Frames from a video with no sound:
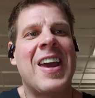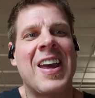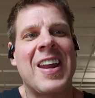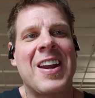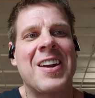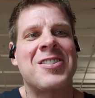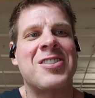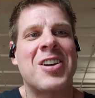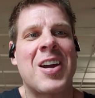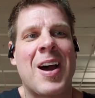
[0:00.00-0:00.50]
and
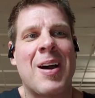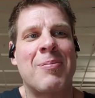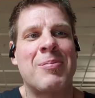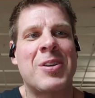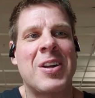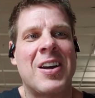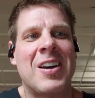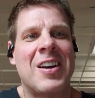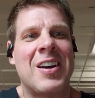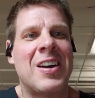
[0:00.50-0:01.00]
I dropped
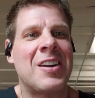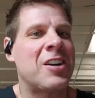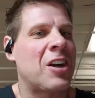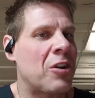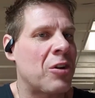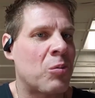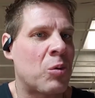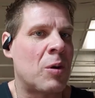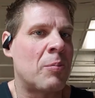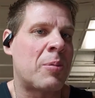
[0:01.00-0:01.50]
uh,
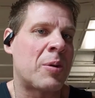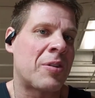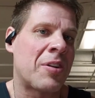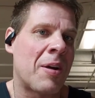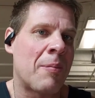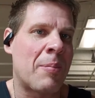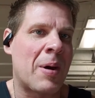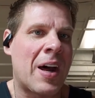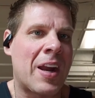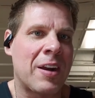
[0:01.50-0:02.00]
another
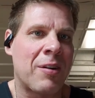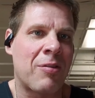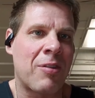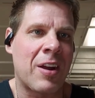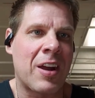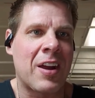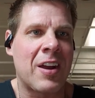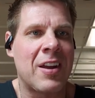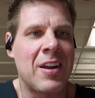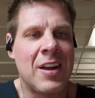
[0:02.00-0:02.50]
1% body
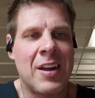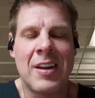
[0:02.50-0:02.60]
fat.